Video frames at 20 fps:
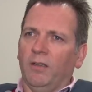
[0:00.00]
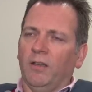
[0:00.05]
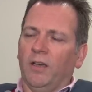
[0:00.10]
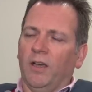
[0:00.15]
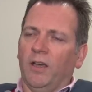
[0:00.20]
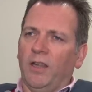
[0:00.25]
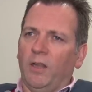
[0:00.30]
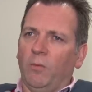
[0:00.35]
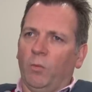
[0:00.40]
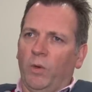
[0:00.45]

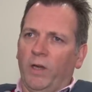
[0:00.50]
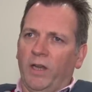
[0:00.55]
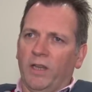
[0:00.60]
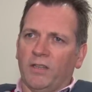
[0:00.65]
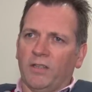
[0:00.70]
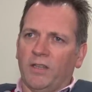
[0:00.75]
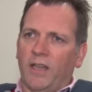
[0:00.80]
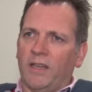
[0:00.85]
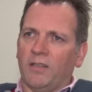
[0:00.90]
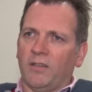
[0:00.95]
and then we
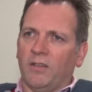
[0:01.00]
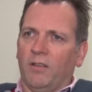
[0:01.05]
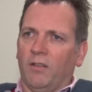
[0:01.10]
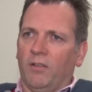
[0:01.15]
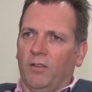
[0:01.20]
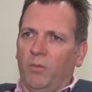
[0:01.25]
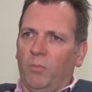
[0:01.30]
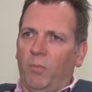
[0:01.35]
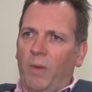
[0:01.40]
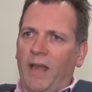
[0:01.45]
assess
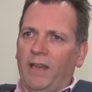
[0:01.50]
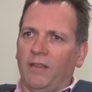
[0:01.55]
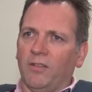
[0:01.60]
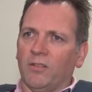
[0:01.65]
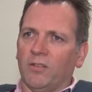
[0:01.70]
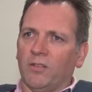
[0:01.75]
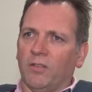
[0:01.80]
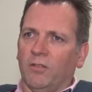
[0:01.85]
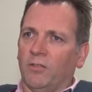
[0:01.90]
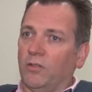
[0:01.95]
the
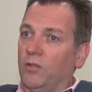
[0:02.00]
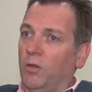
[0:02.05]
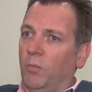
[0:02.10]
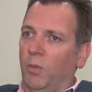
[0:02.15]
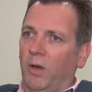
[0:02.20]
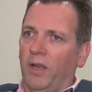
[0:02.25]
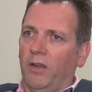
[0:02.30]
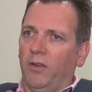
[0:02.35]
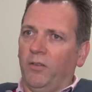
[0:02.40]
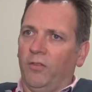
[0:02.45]
bans to the
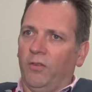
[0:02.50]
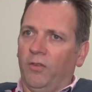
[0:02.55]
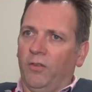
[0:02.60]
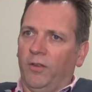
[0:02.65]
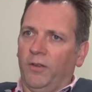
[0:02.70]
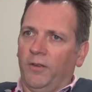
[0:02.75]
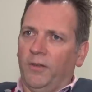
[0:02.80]
players.